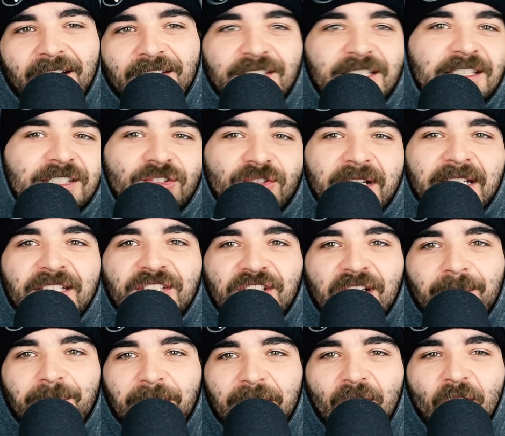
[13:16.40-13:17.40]
discreet
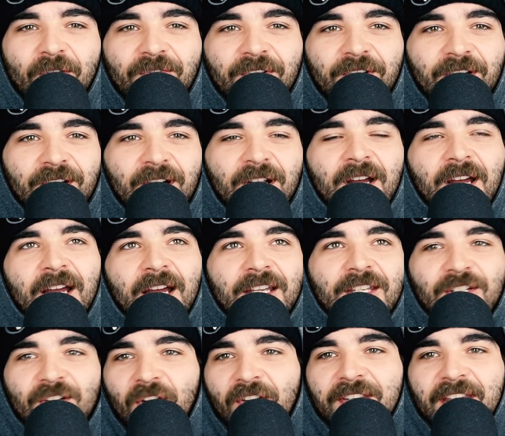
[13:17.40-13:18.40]
shipping over,
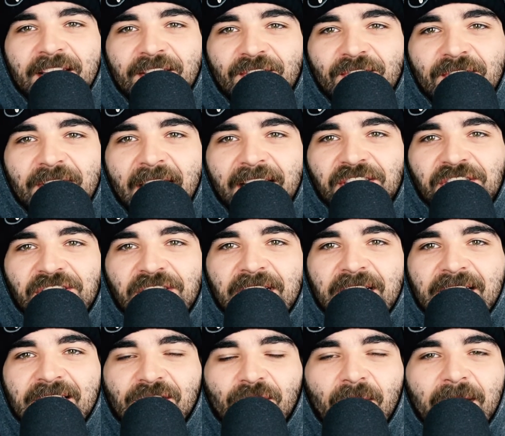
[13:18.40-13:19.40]
they do that shit.
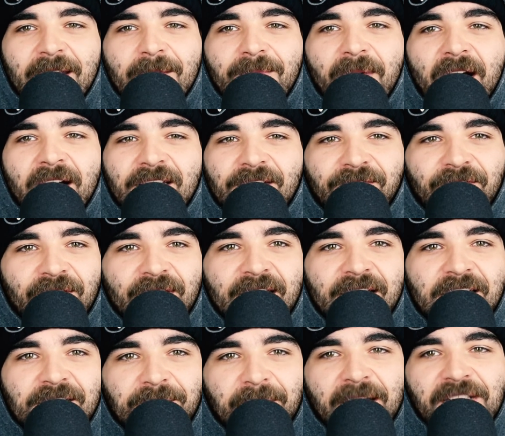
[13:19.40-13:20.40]
It's $20 for the
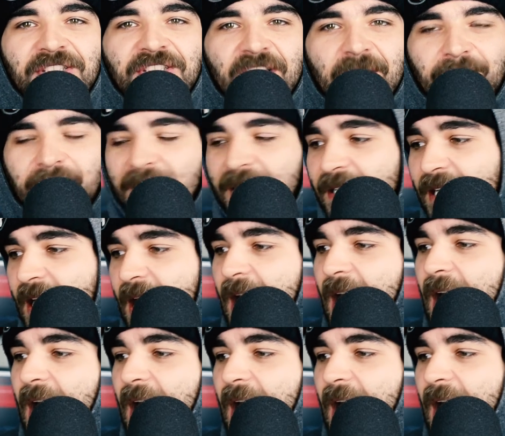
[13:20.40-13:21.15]
express shipping.